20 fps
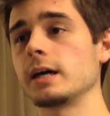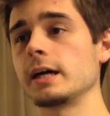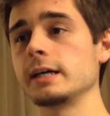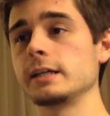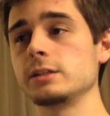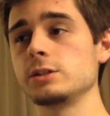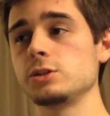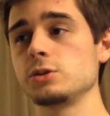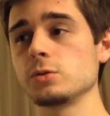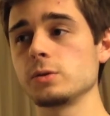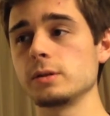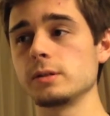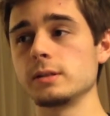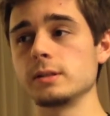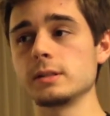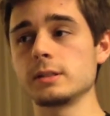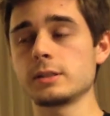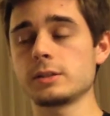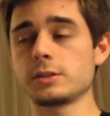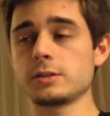I enjoy
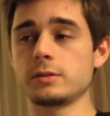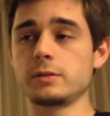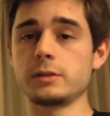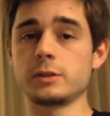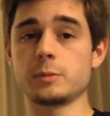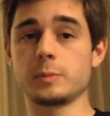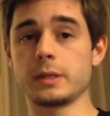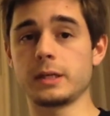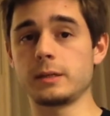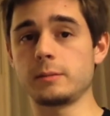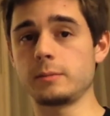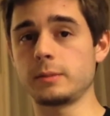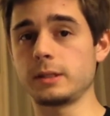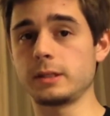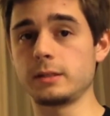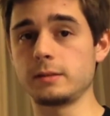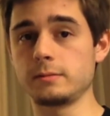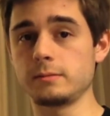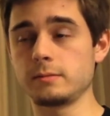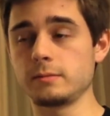this despite
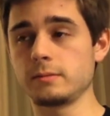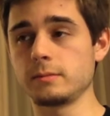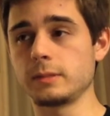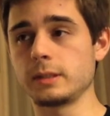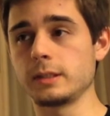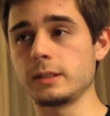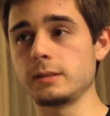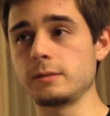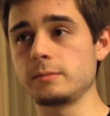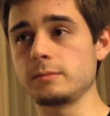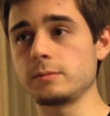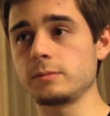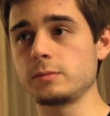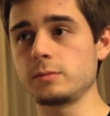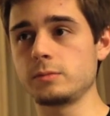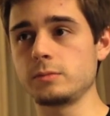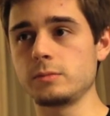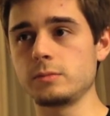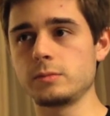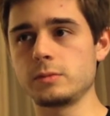my
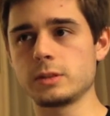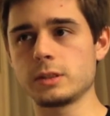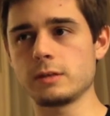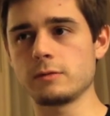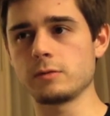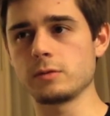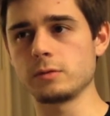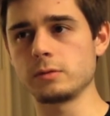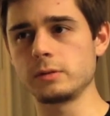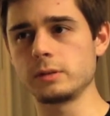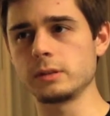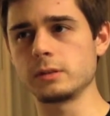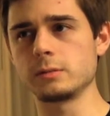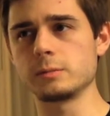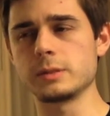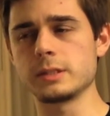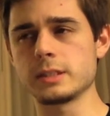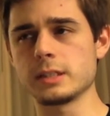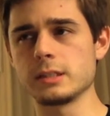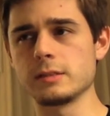several little
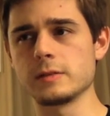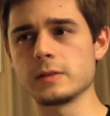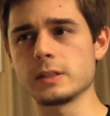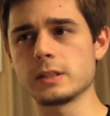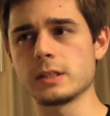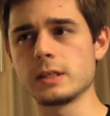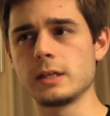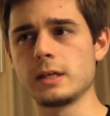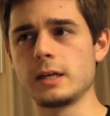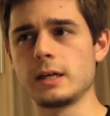misgivings.